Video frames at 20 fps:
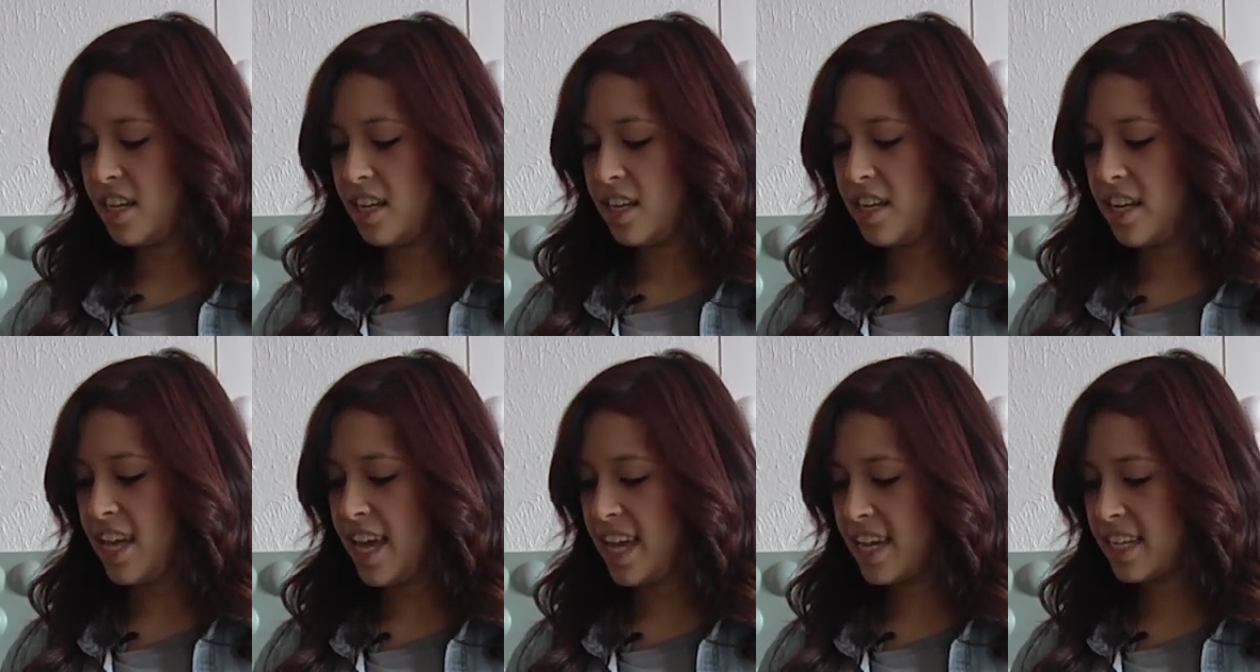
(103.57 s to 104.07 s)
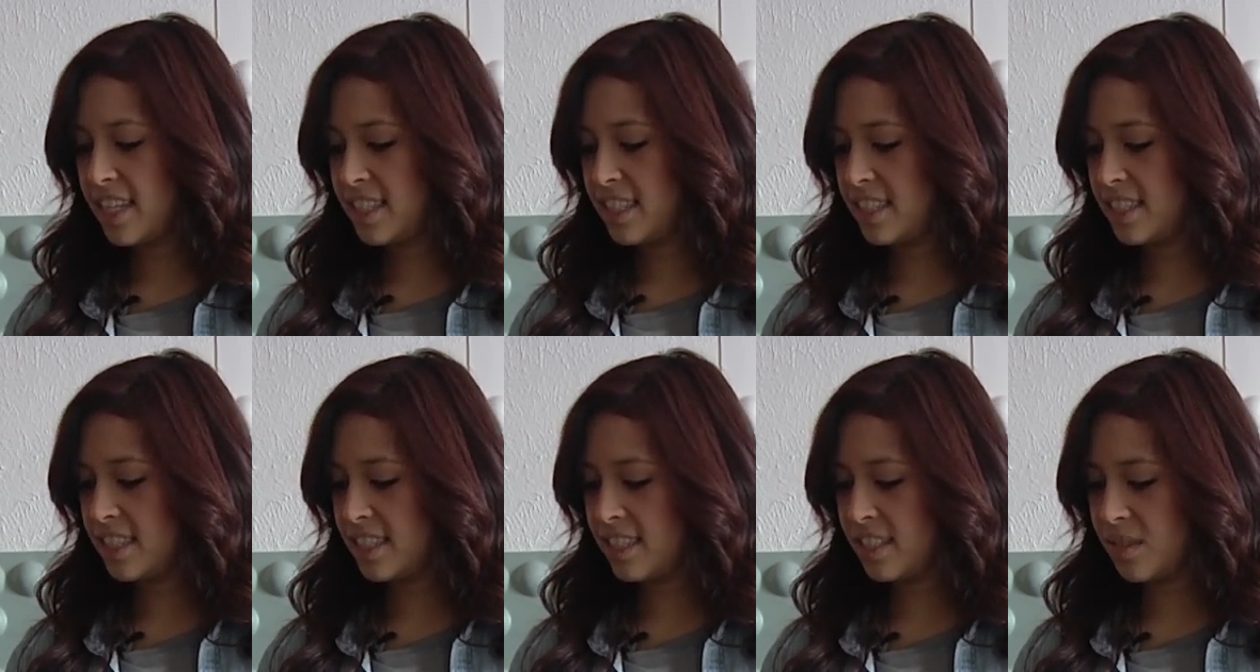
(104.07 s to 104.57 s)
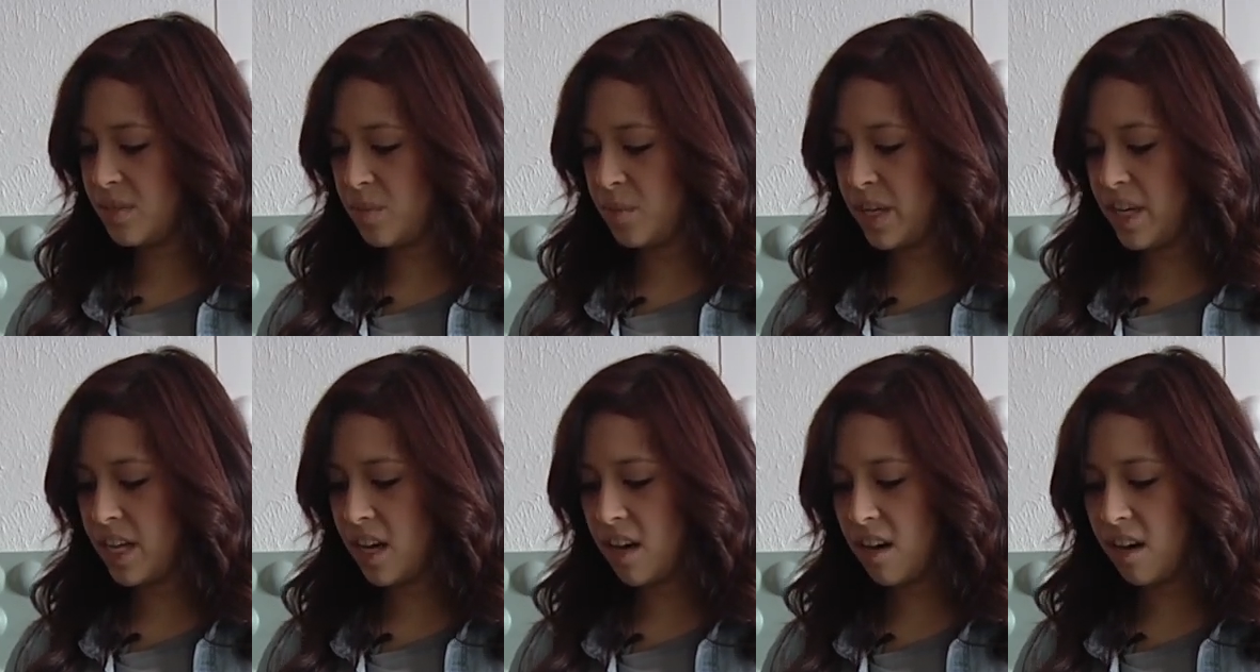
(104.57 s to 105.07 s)
Next, we
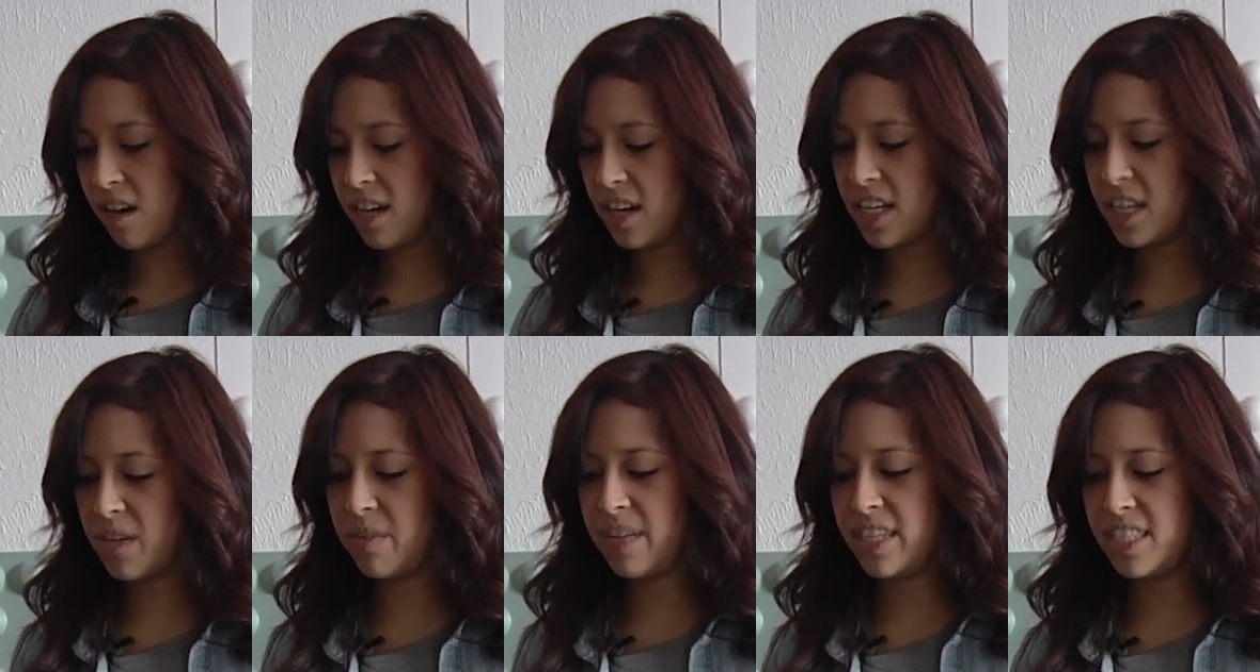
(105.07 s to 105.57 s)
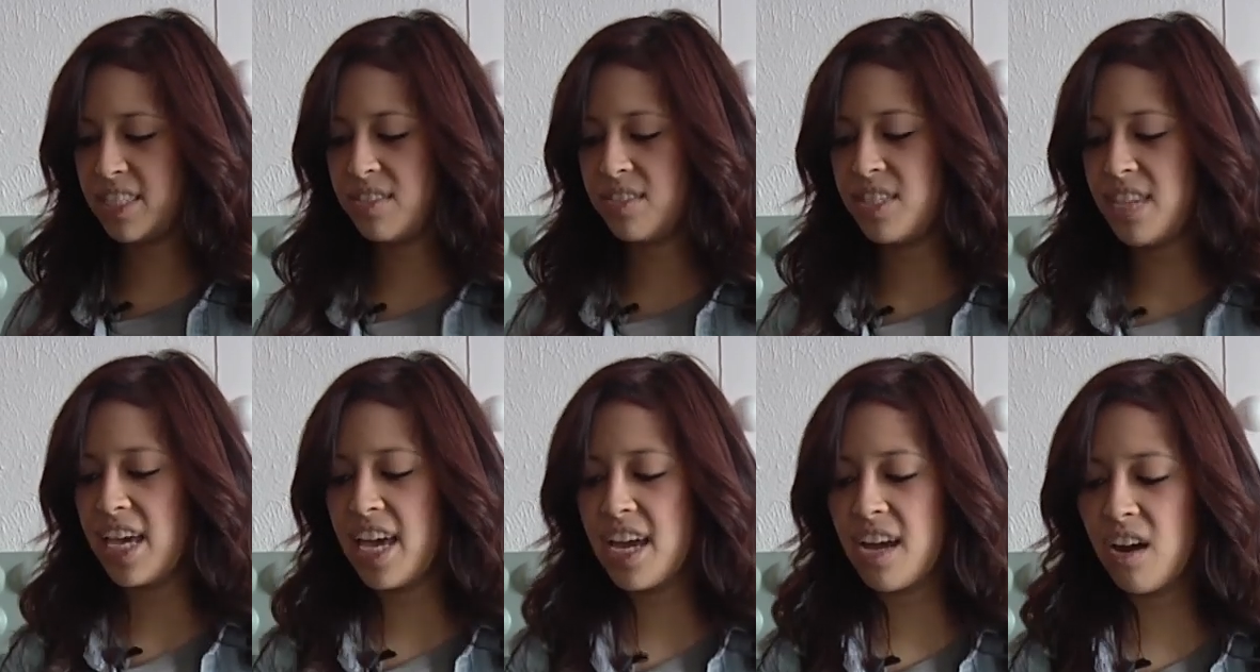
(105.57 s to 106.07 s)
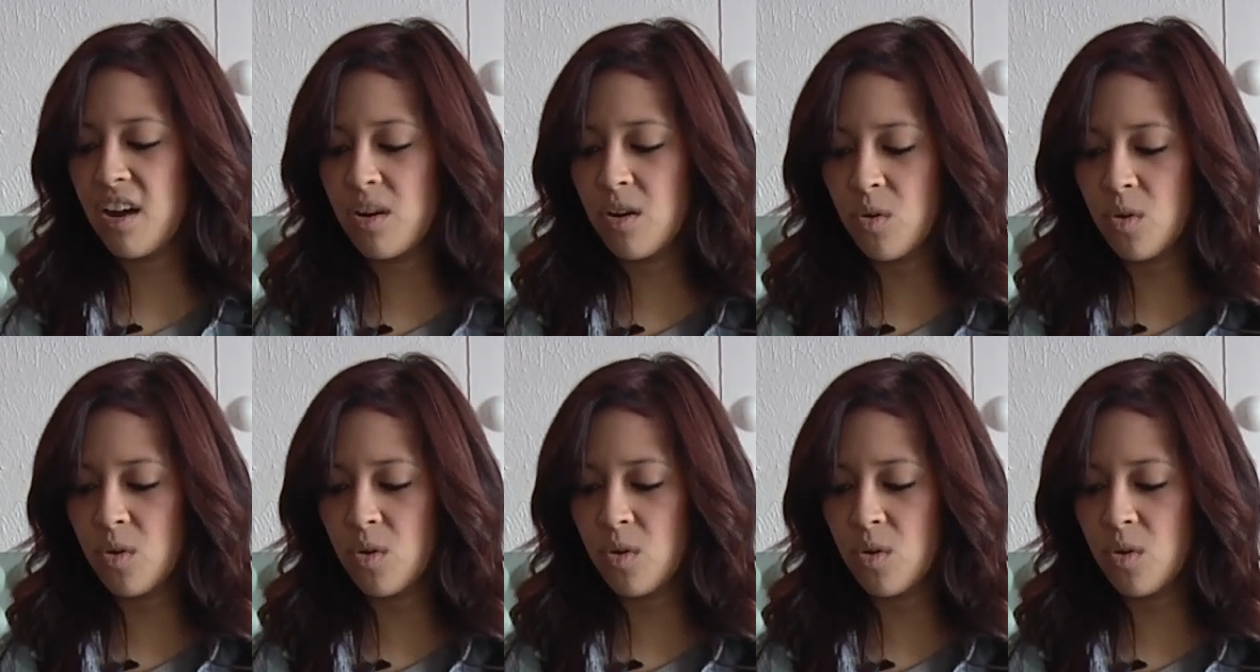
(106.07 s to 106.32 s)
are going to take our